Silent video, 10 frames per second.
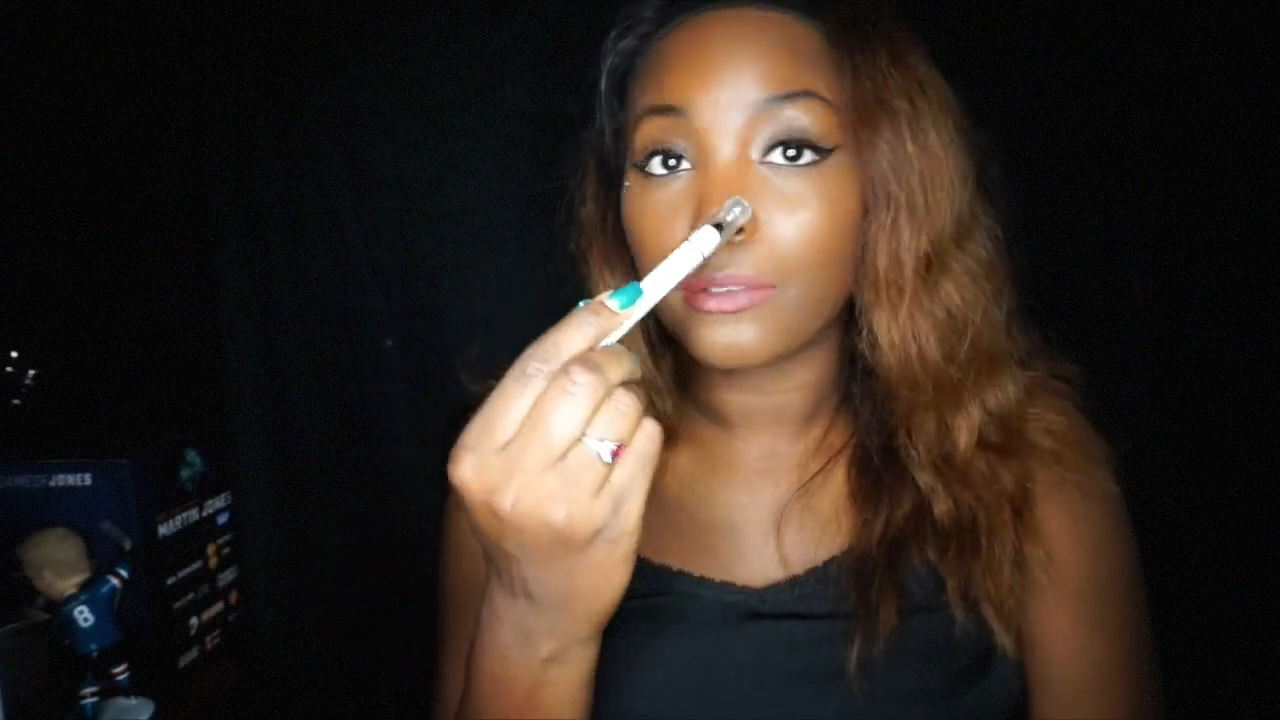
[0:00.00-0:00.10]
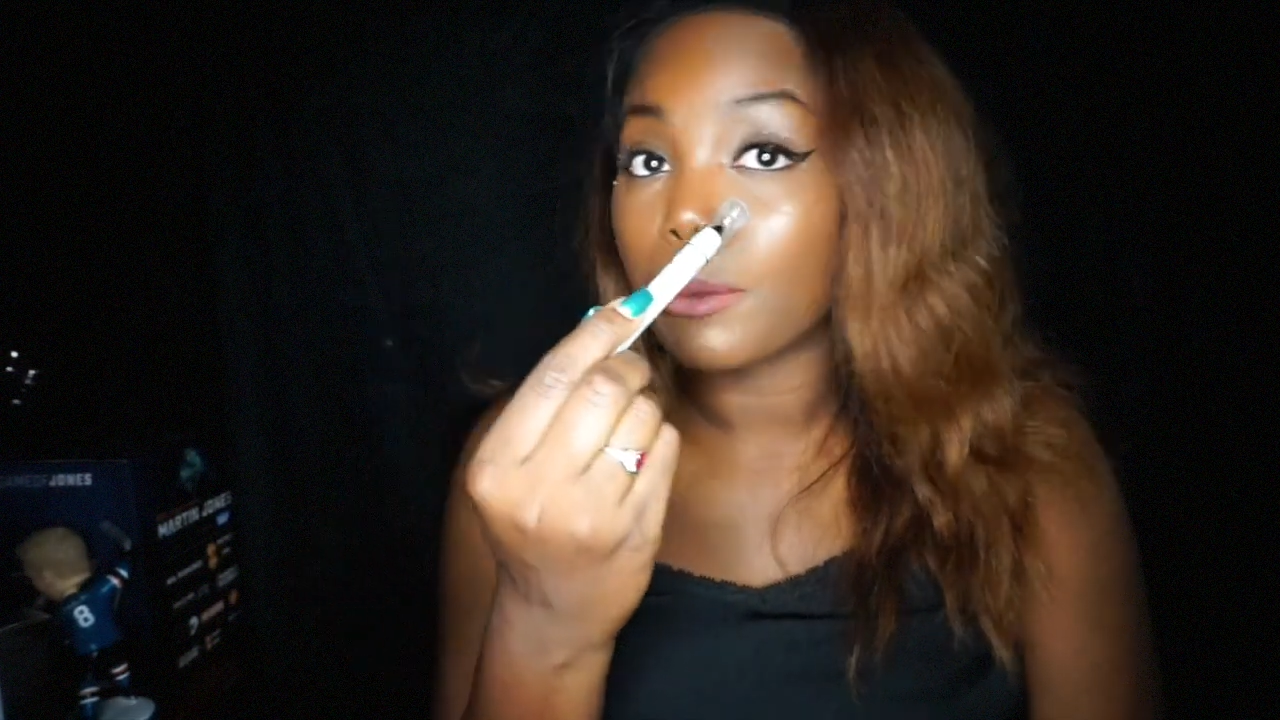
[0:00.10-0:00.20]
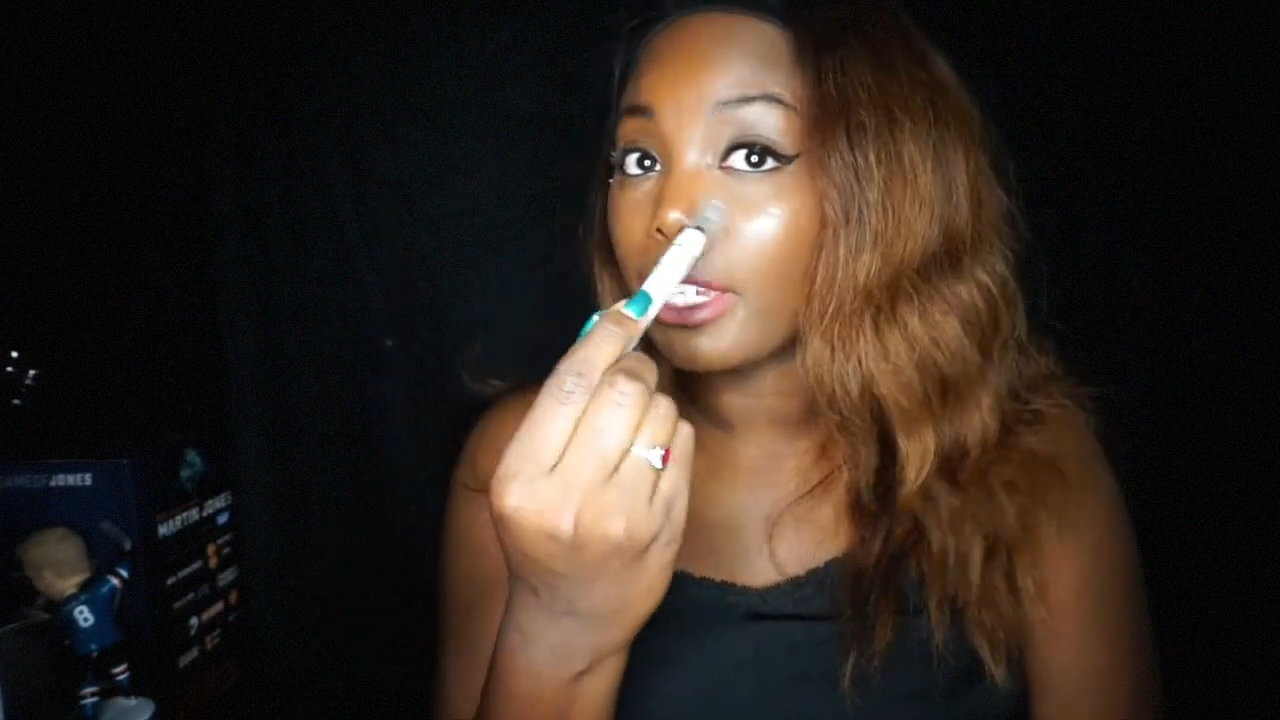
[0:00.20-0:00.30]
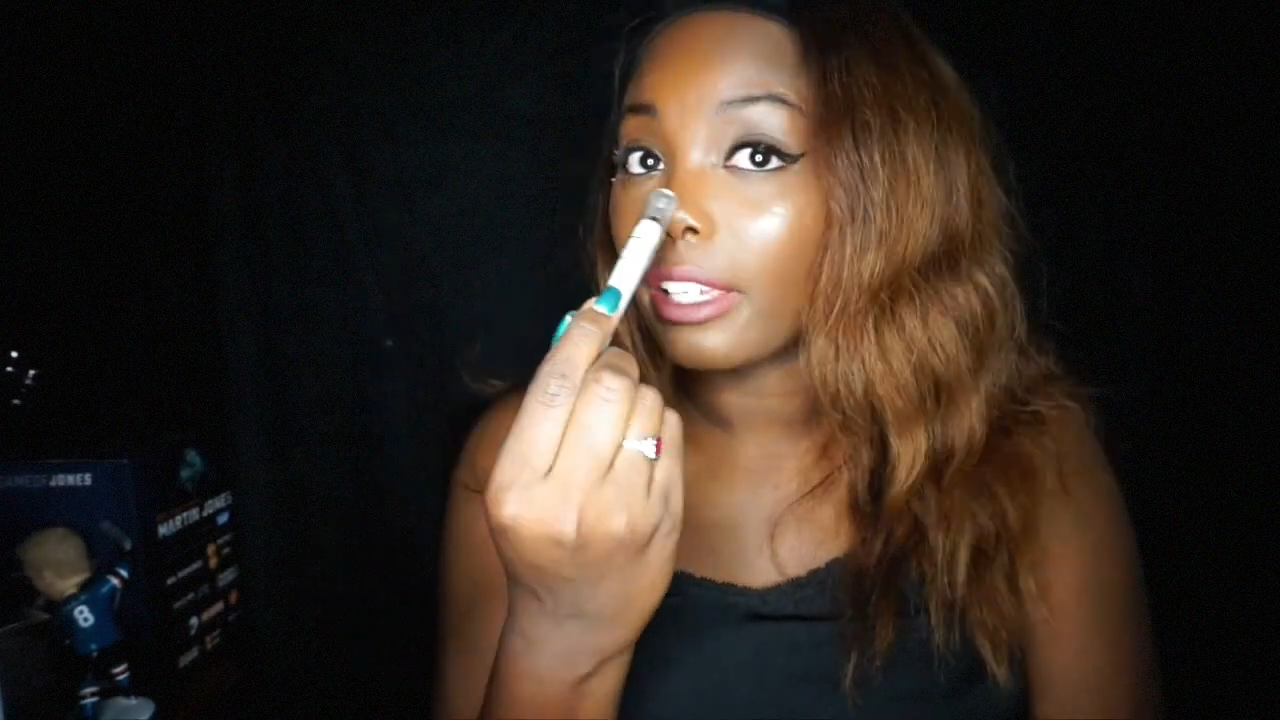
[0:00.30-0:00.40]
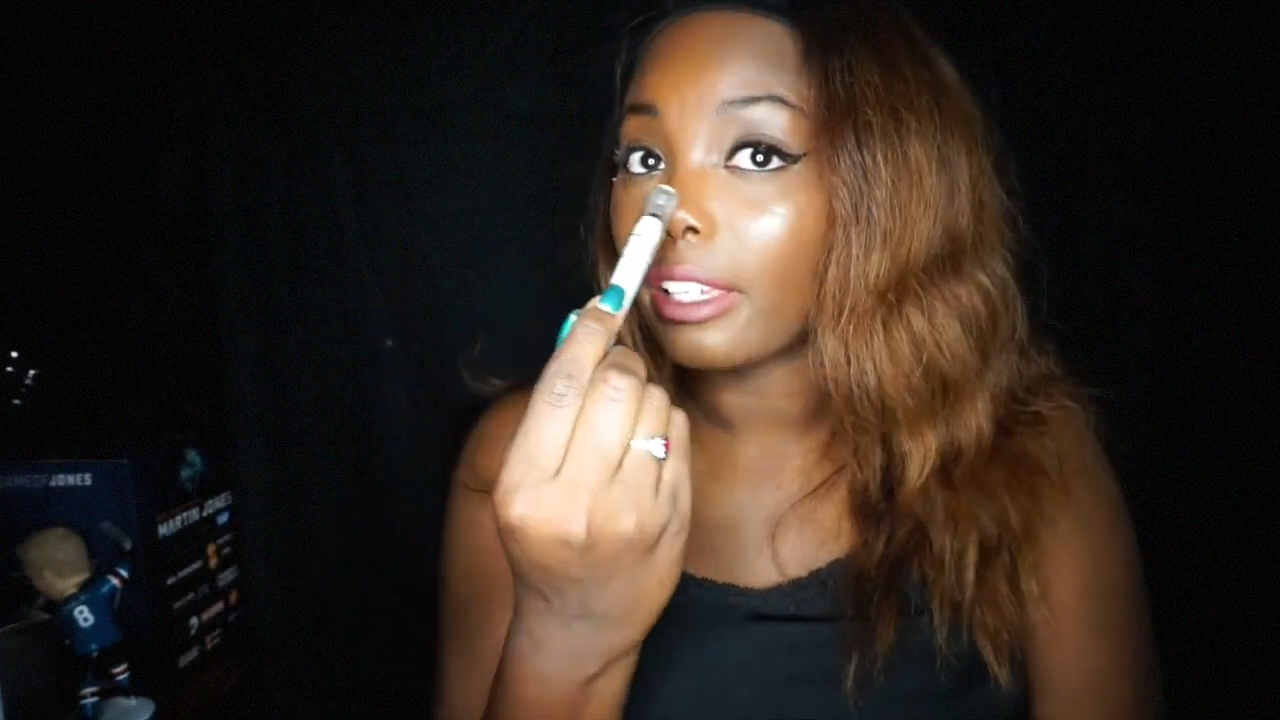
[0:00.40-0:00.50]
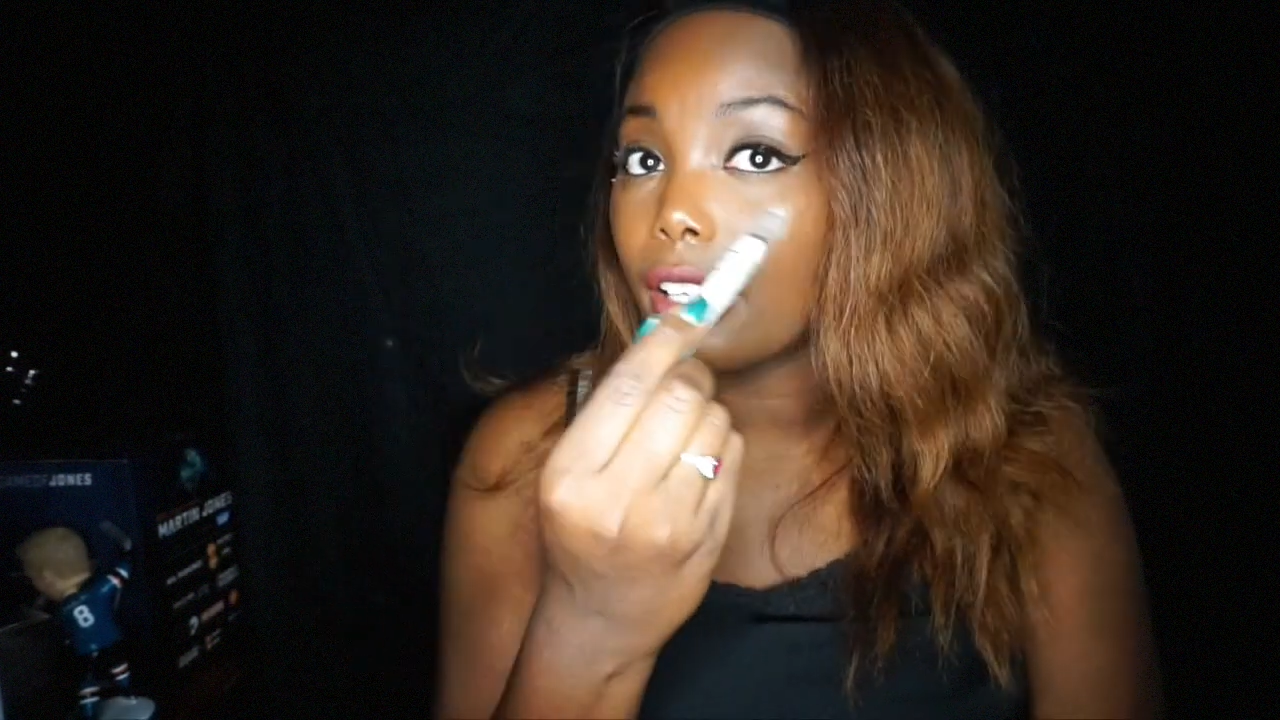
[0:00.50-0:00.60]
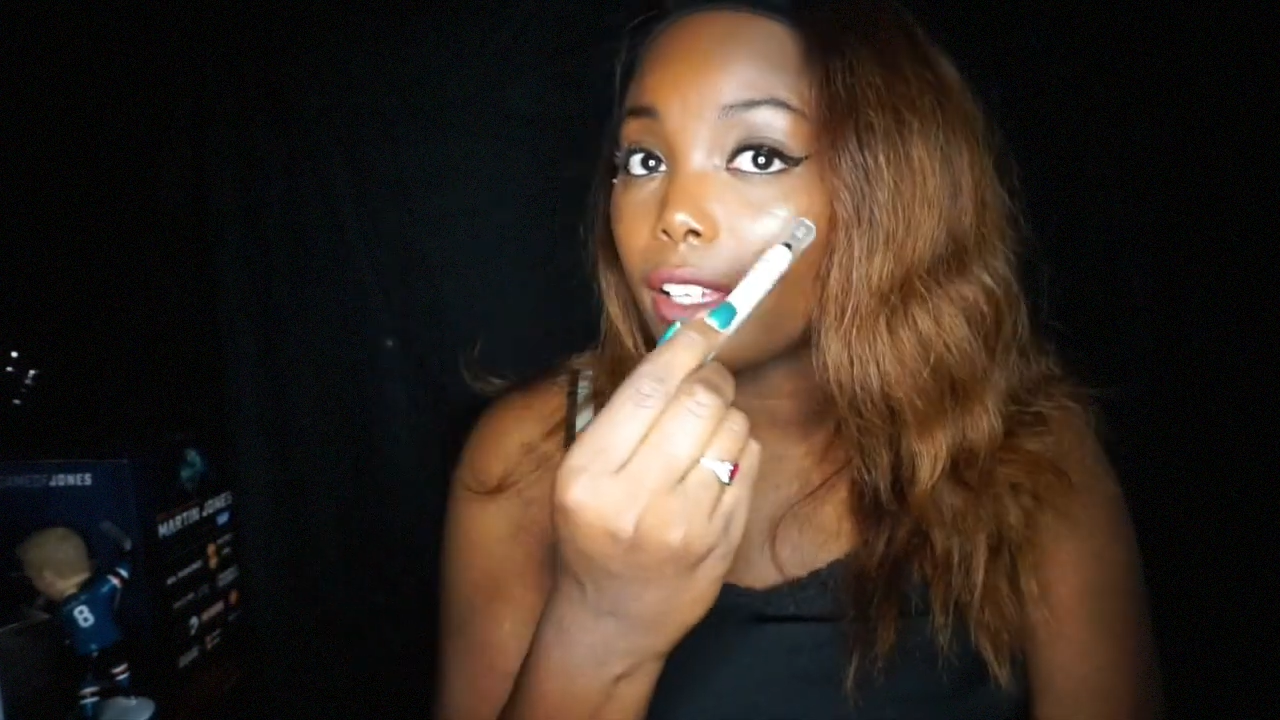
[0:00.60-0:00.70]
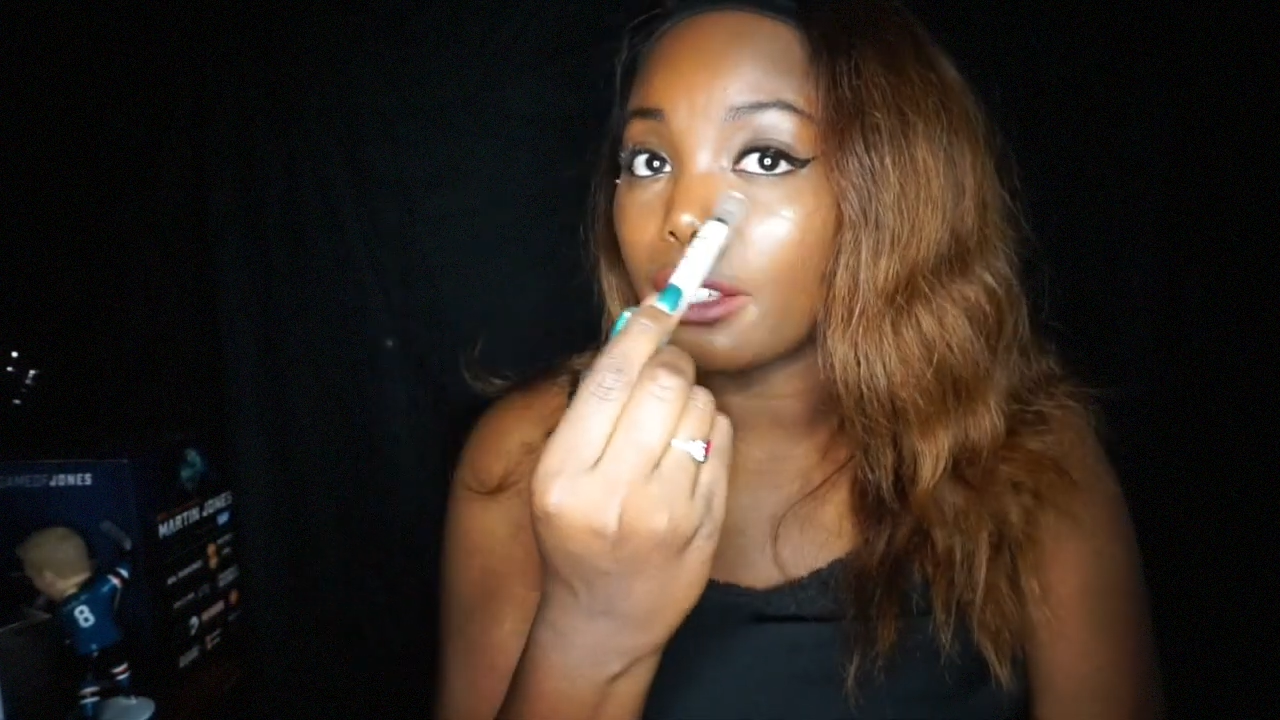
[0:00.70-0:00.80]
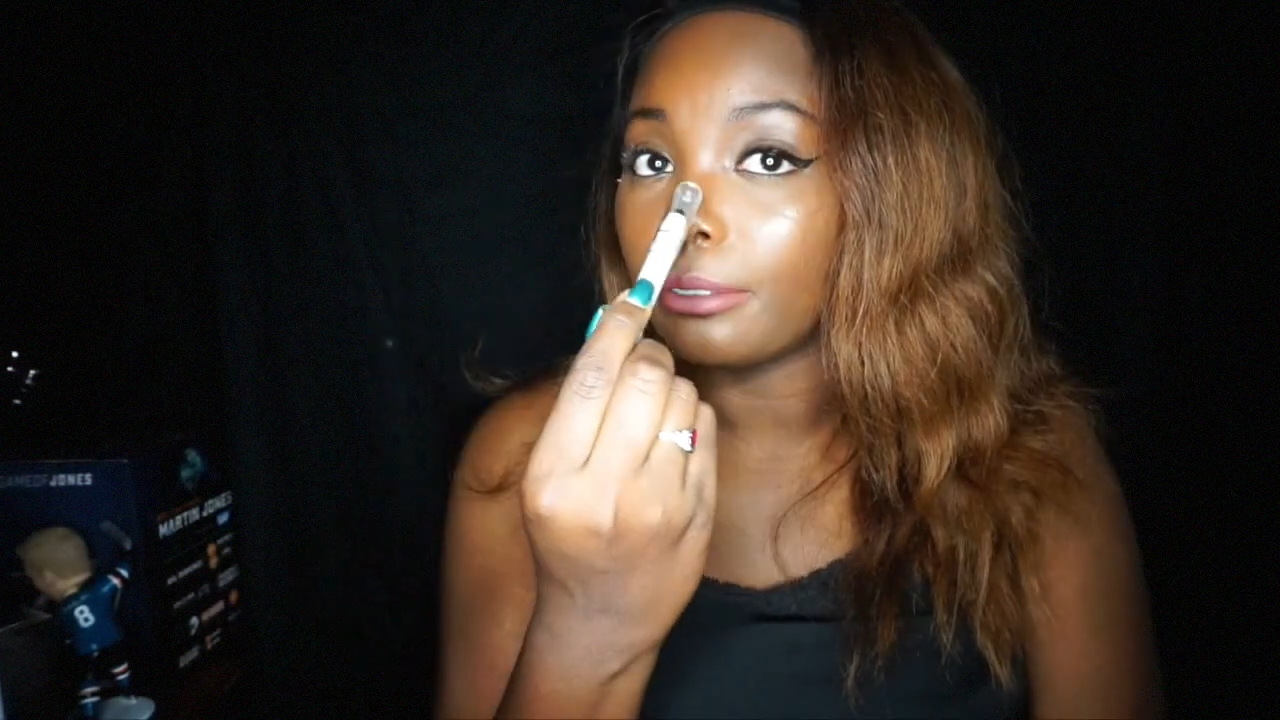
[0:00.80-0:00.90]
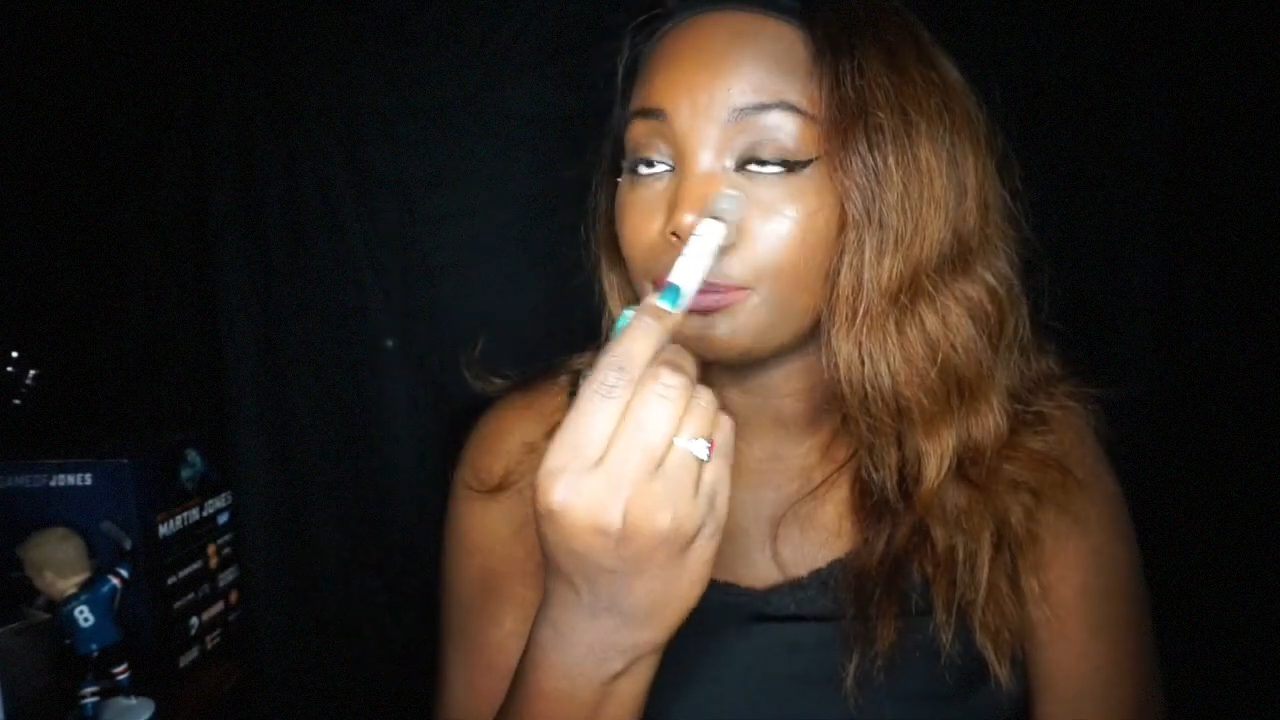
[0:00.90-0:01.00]

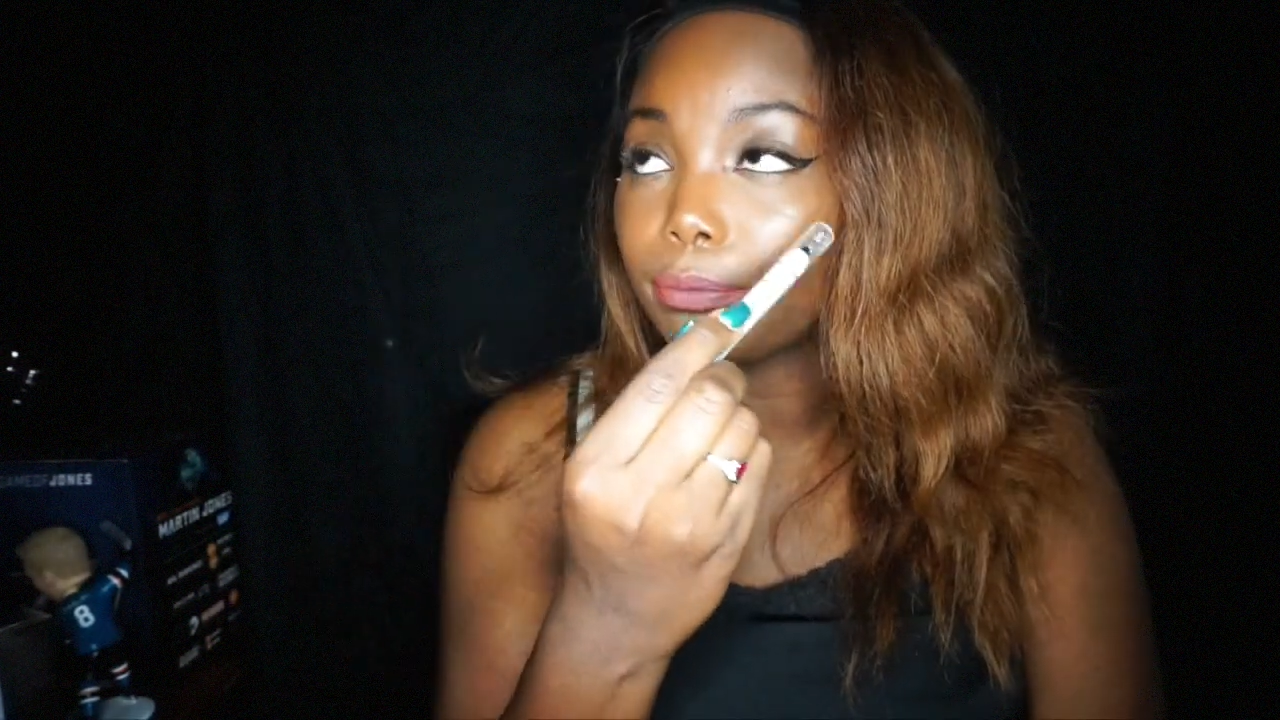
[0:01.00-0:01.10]
my